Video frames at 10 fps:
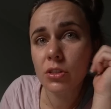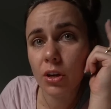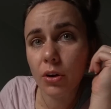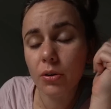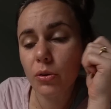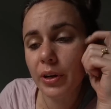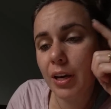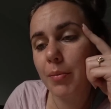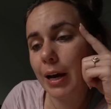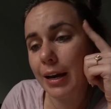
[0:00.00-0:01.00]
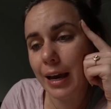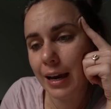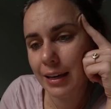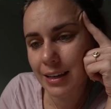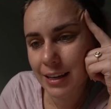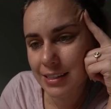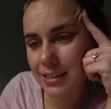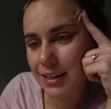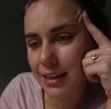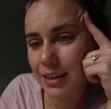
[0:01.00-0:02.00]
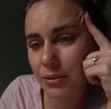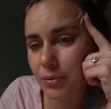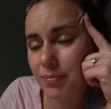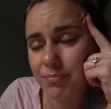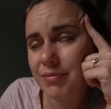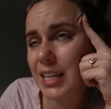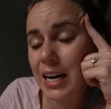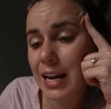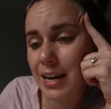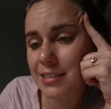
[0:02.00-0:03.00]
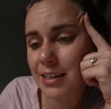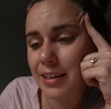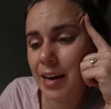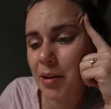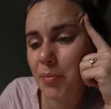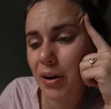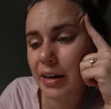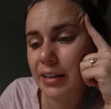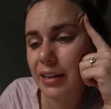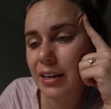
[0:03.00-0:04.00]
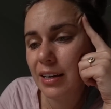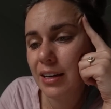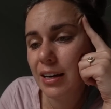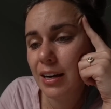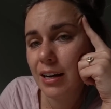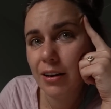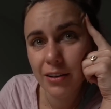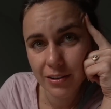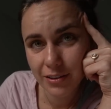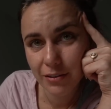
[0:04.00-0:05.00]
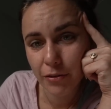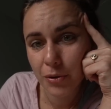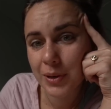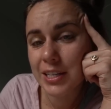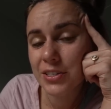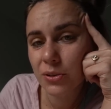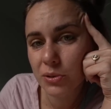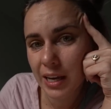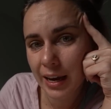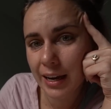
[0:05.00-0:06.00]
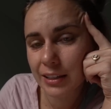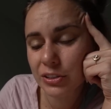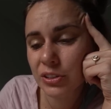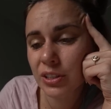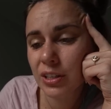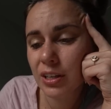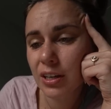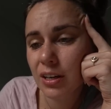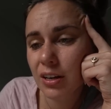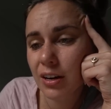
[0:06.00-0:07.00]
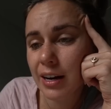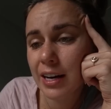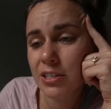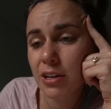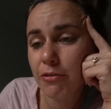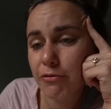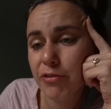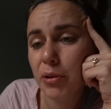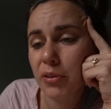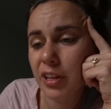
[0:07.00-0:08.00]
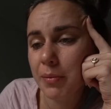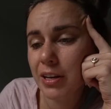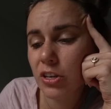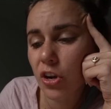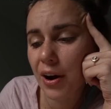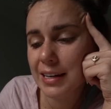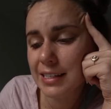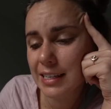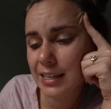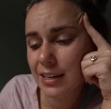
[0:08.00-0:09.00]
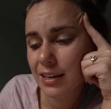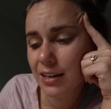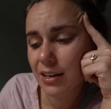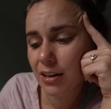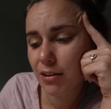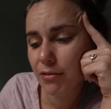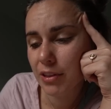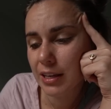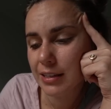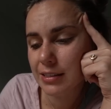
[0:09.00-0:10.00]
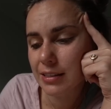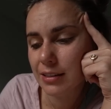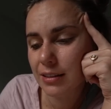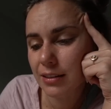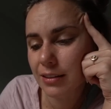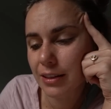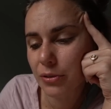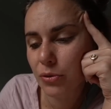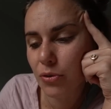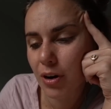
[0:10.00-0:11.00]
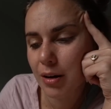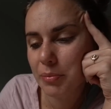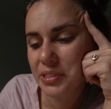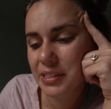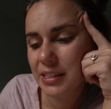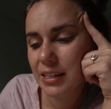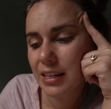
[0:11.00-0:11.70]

So, looking back at yesterday or Saturday and Sunday combined, for regionals hatched, I hatched a filthy amount, 90 of these little grubs